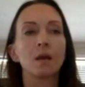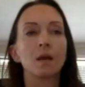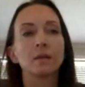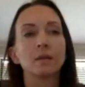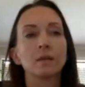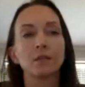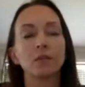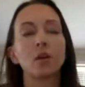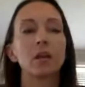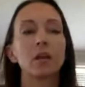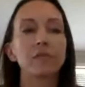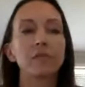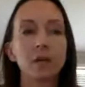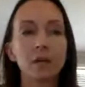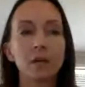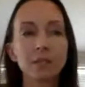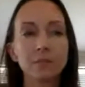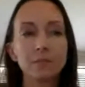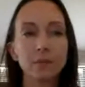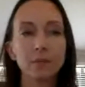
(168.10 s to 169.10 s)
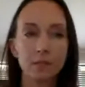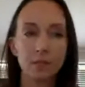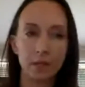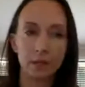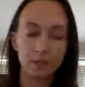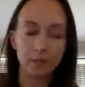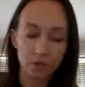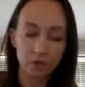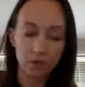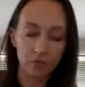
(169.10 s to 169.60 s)
So, Kylie, for
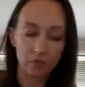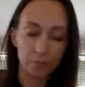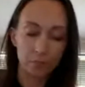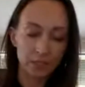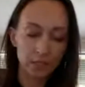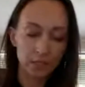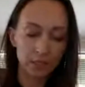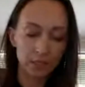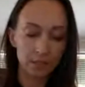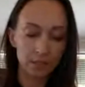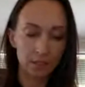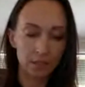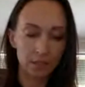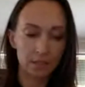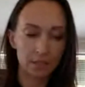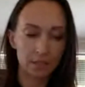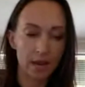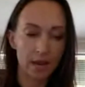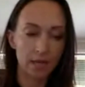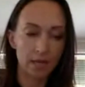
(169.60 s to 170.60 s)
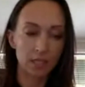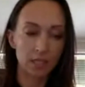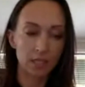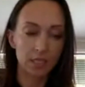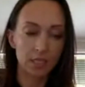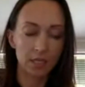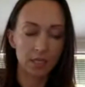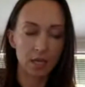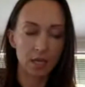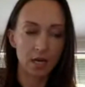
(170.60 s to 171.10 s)
customers, for businesses
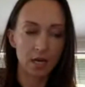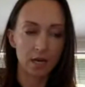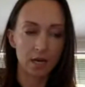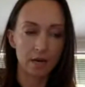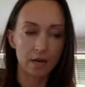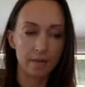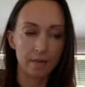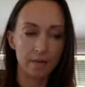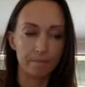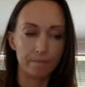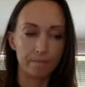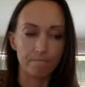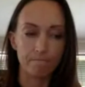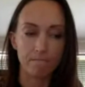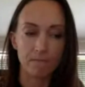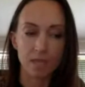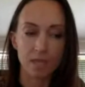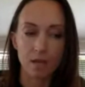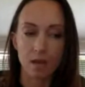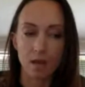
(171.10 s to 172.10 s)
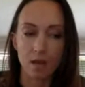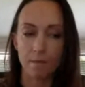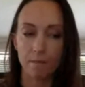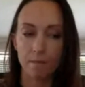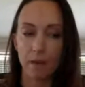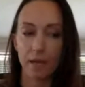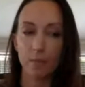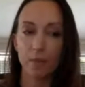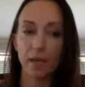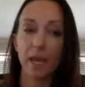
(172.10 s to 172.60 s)
that
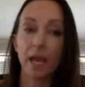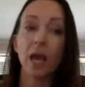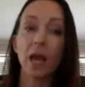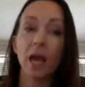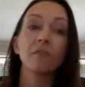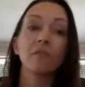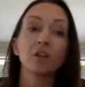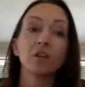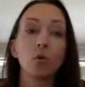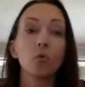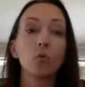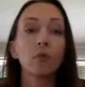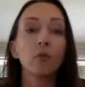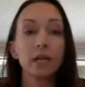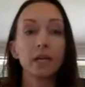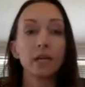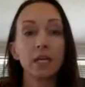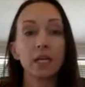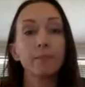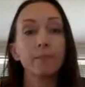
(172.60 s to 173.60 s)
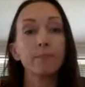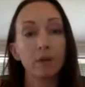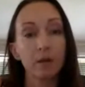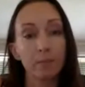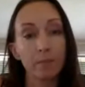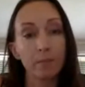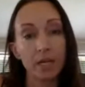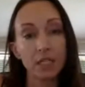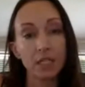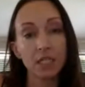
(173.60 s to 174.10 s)
maybe haven't already
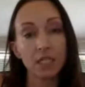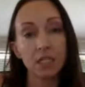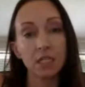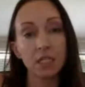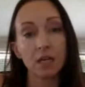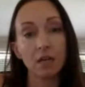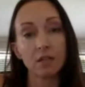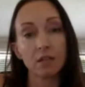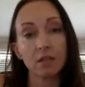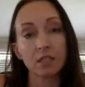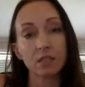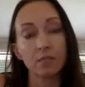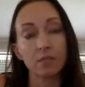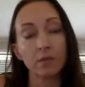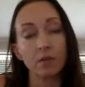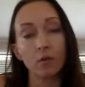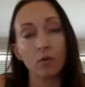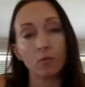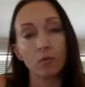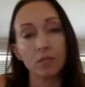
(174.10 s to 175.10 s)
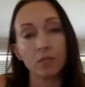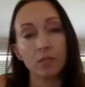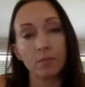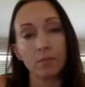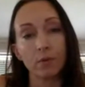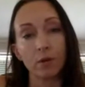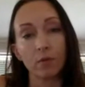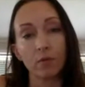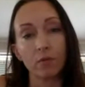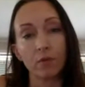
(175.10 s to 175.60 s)
implemented a customer
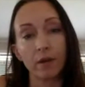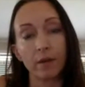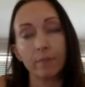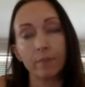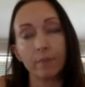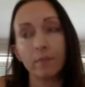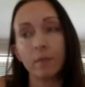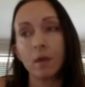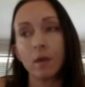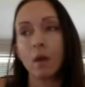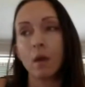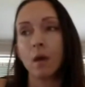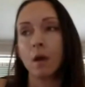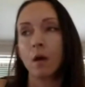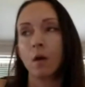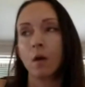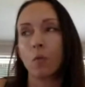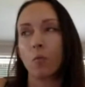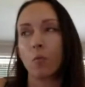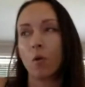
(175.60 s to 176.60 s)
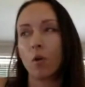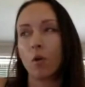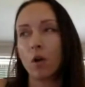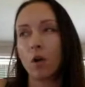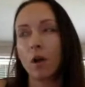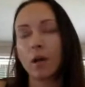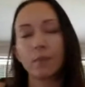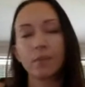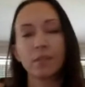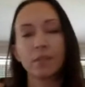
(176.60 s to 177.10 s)
loyalty program,
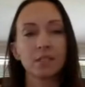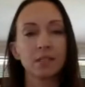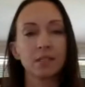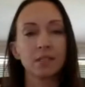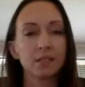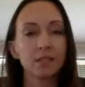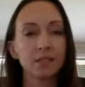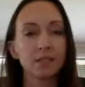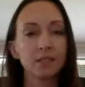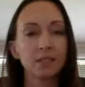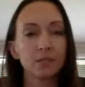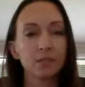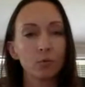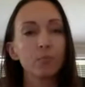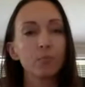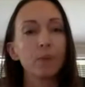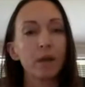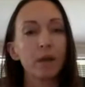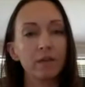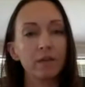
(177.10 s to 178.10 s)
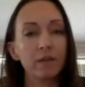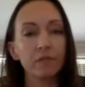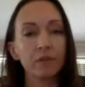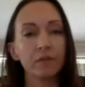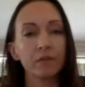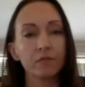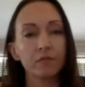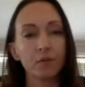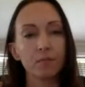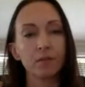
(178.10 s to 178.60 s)
what kind of businesses would
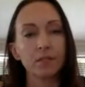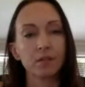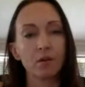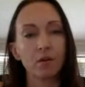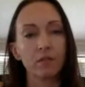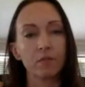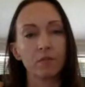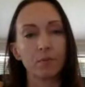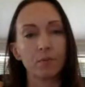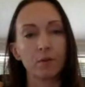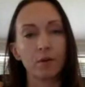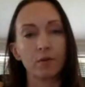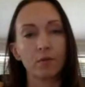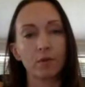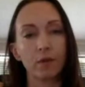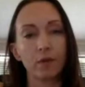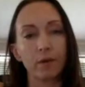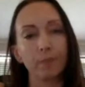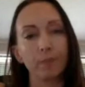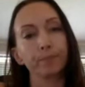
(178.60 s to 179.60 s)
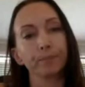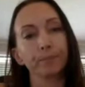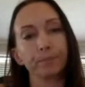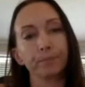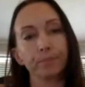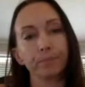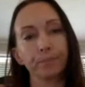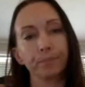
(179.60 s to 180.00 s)
benefit from this kind of a program?